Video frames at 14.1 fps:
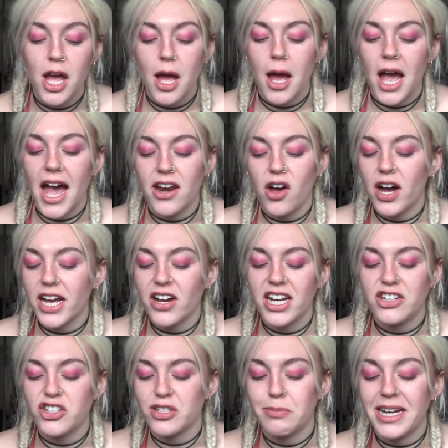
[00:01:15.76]
And I kind of
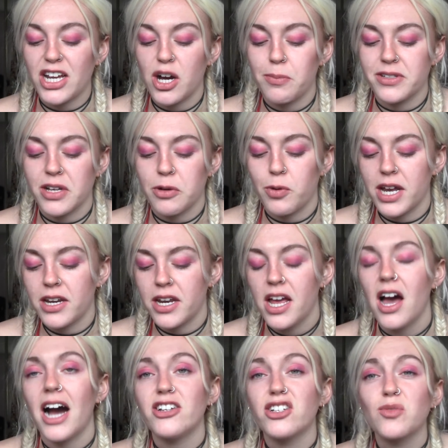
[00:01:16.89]
just made it up as I went.
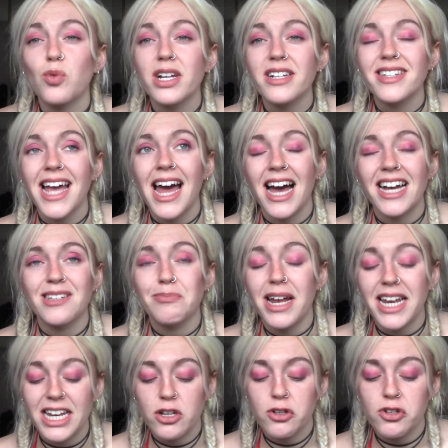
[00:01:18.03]
I just wanted to get as many
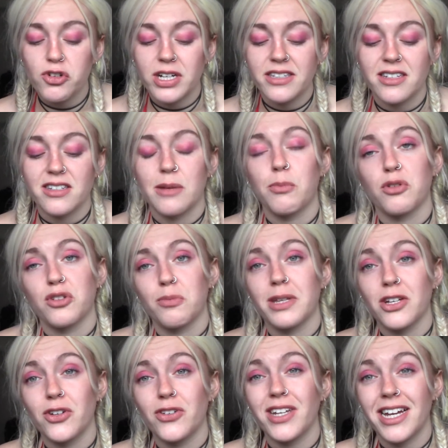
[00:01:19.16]
nutrients as I possibly
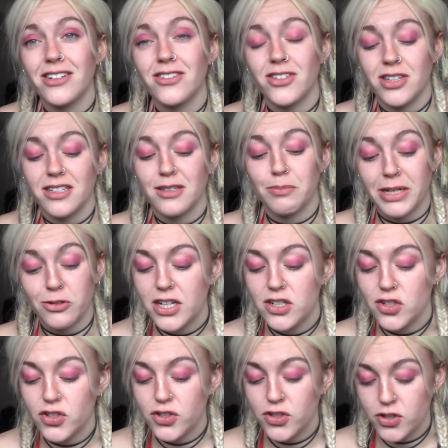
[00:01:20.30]
could into this meal.
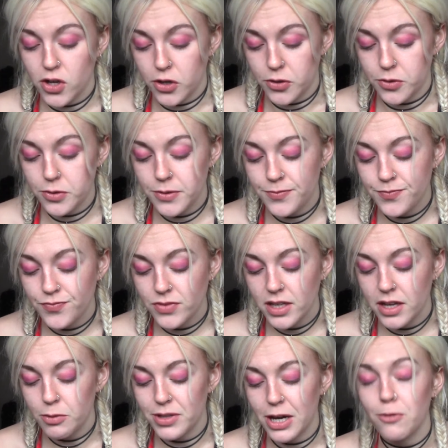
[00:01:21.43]
So
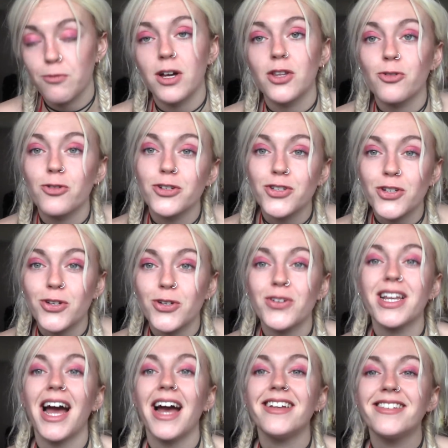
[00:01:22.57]
without further ado,
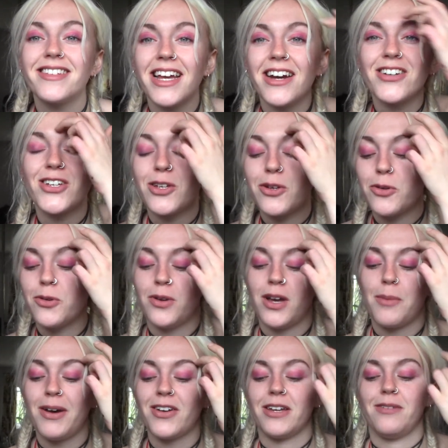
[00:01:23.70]
let's tell you about it.